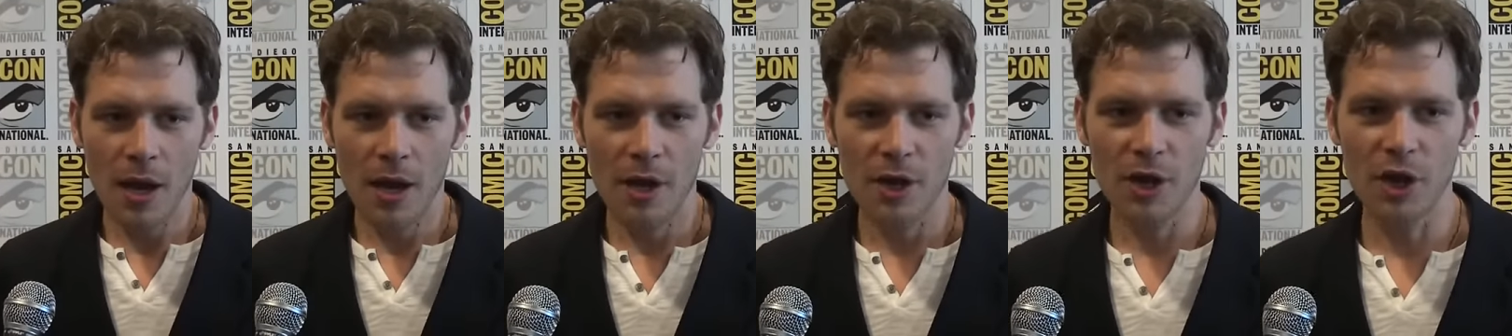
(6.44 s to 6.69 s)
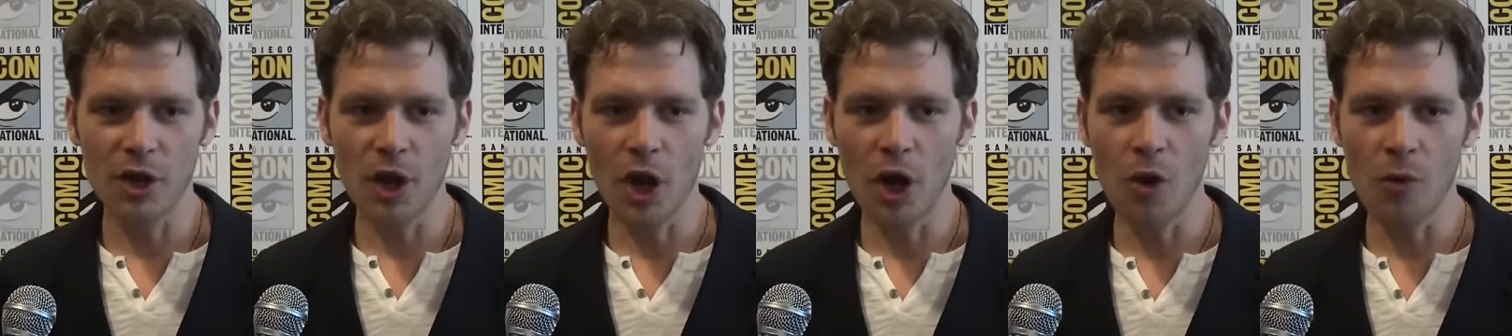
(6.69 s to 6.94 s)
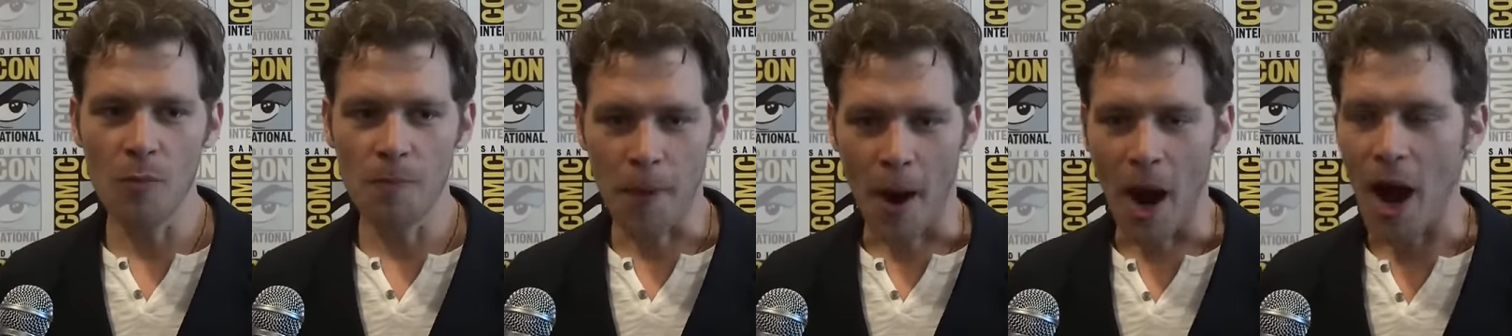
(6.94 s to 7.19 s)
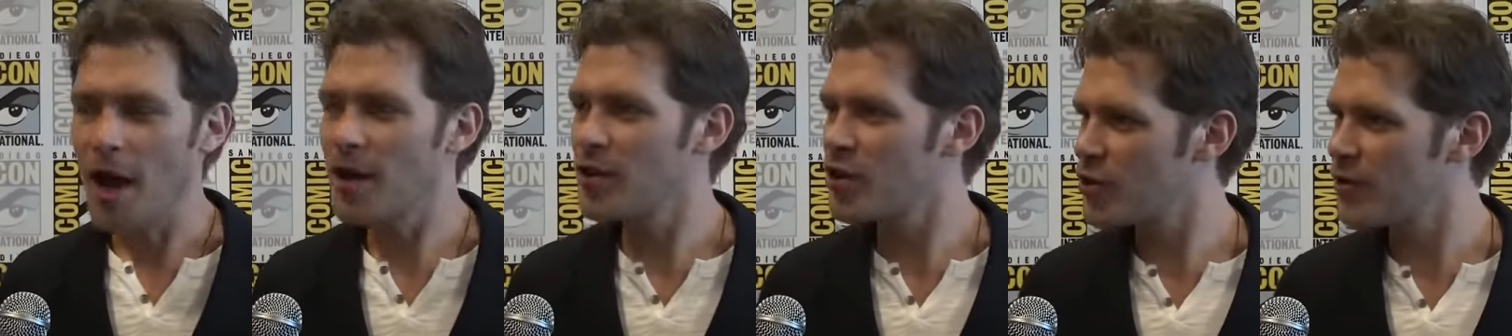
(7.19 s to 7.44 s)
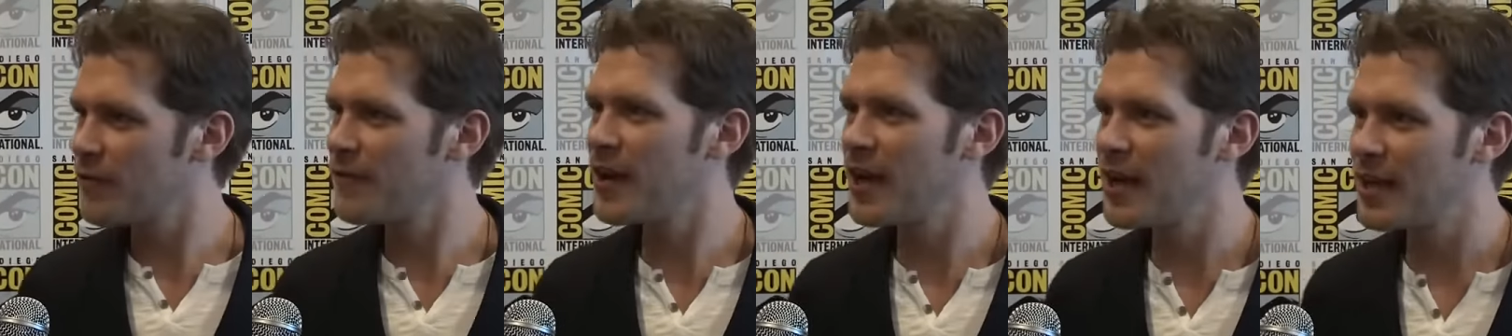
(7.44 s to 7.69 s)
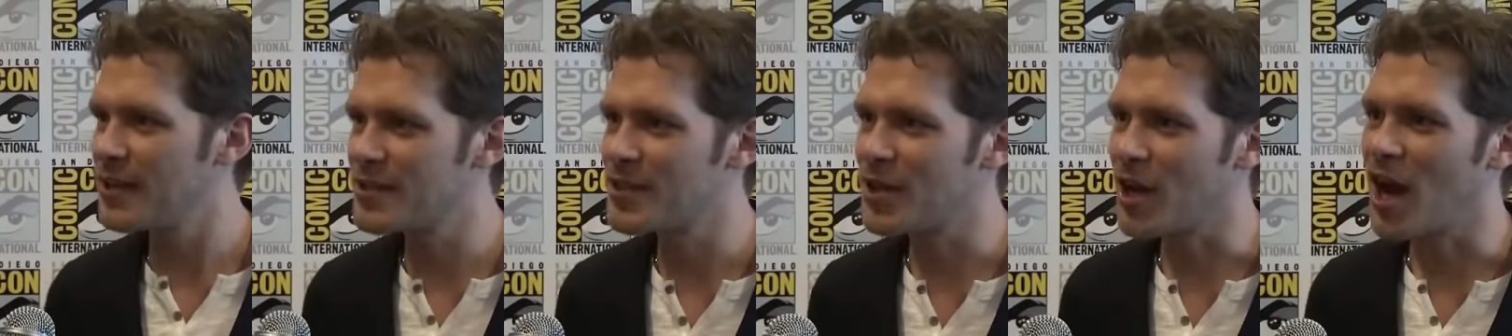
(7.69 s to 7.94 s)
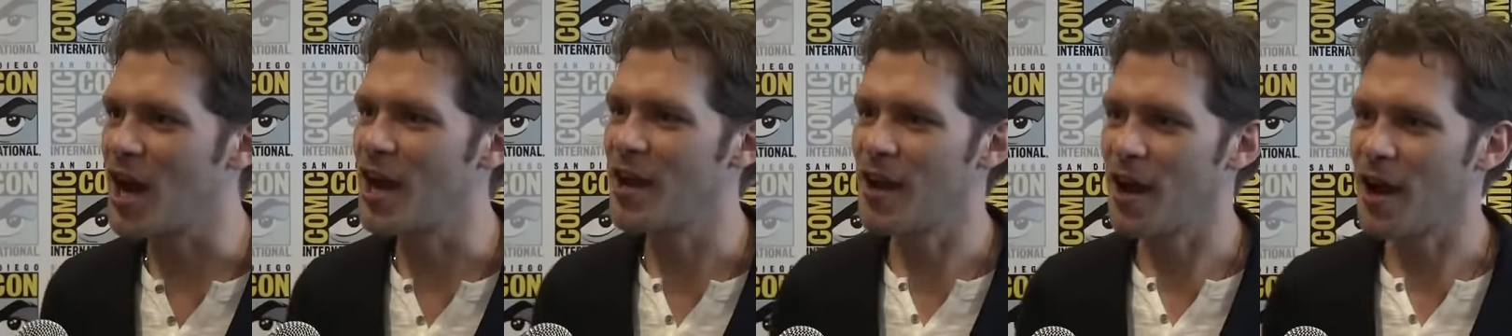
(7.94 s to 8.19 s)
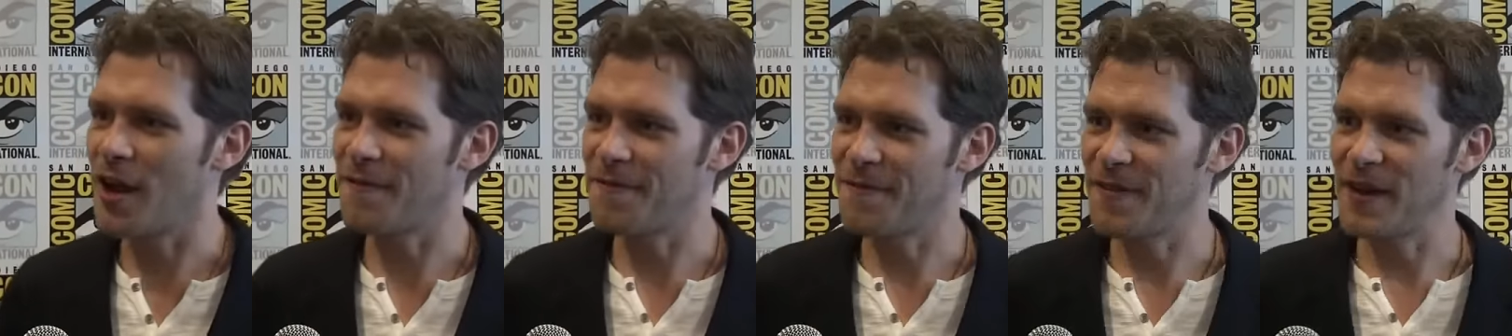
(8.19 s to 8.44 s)
you know, parts of it I,
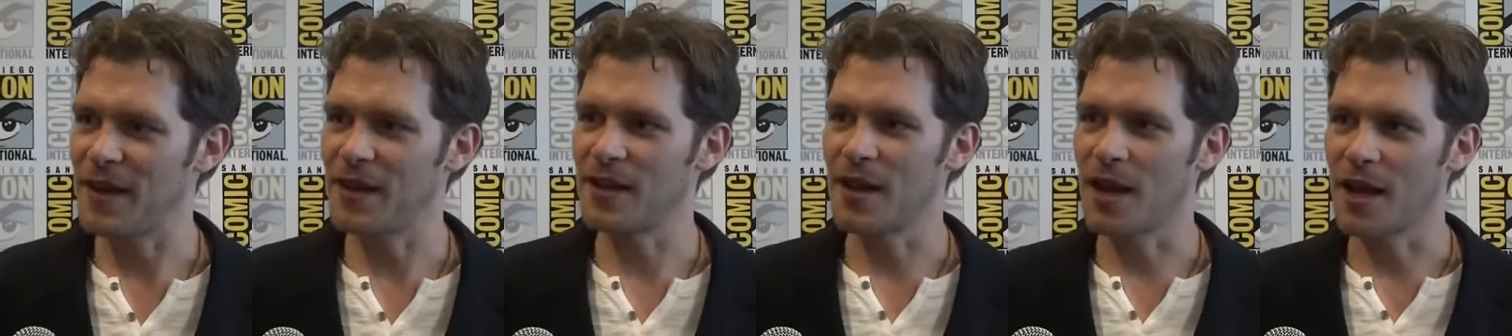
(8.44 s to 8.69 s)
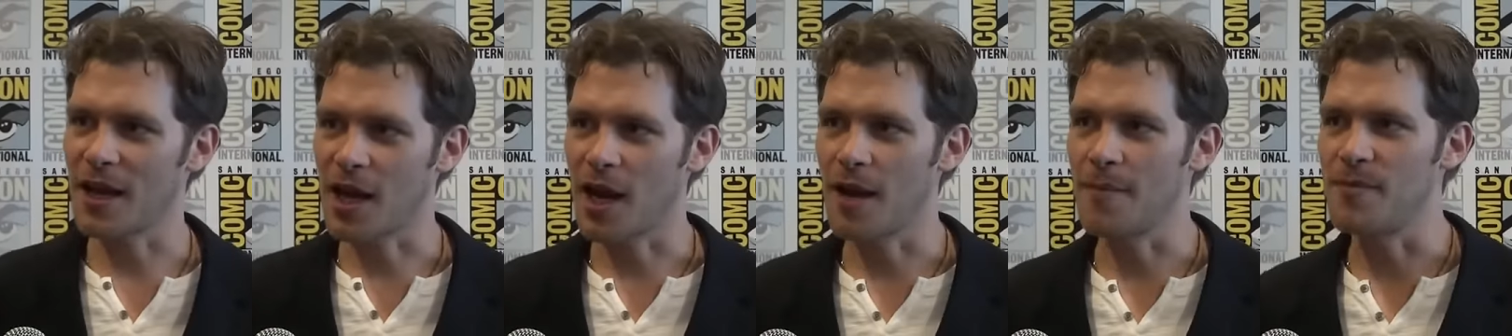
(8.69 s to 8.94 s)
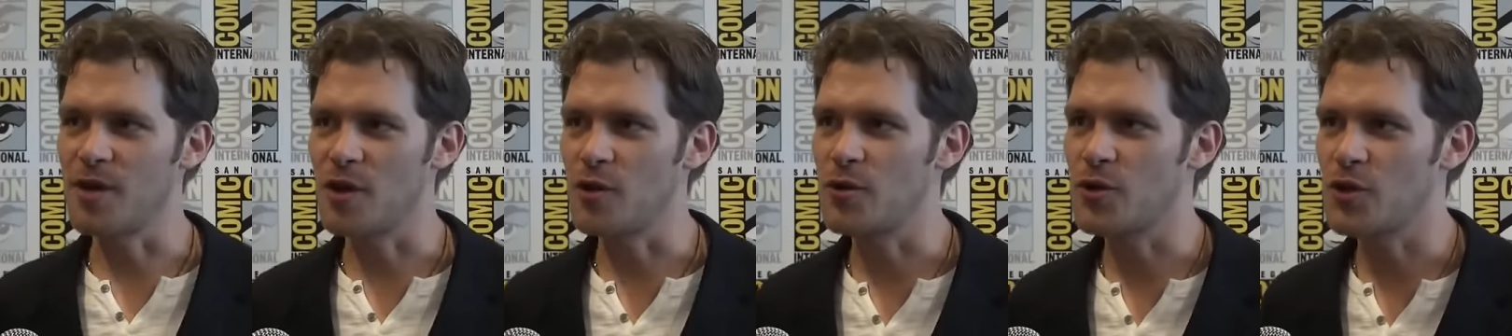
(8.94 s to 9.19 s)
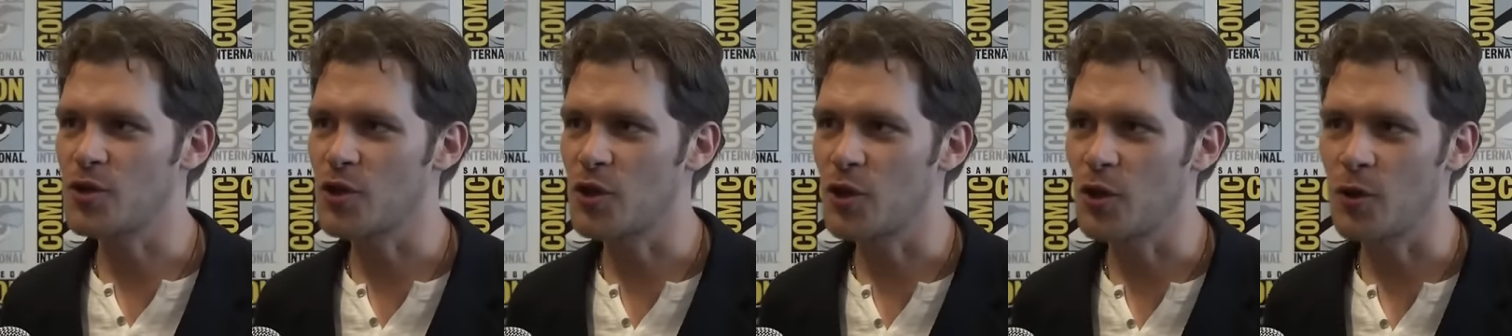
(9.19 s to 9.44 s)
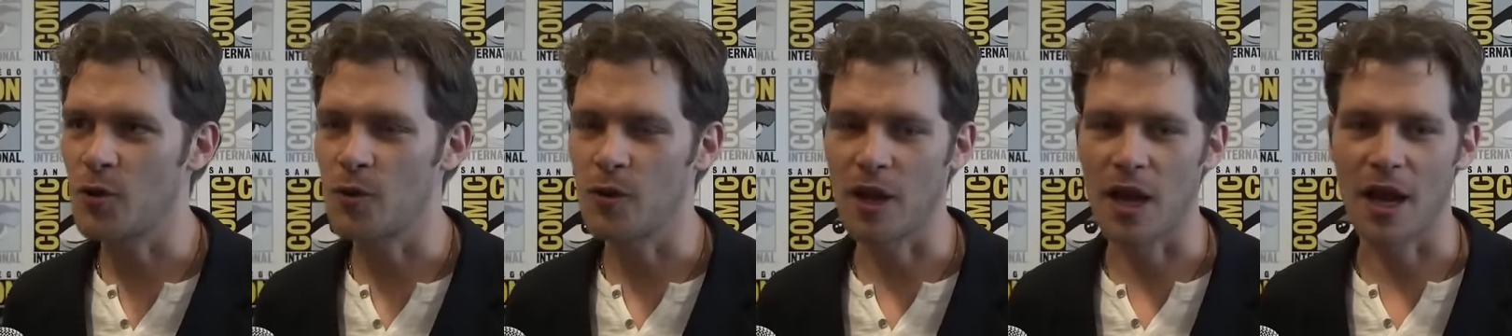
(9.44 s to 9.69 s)
I feel like I'm used to.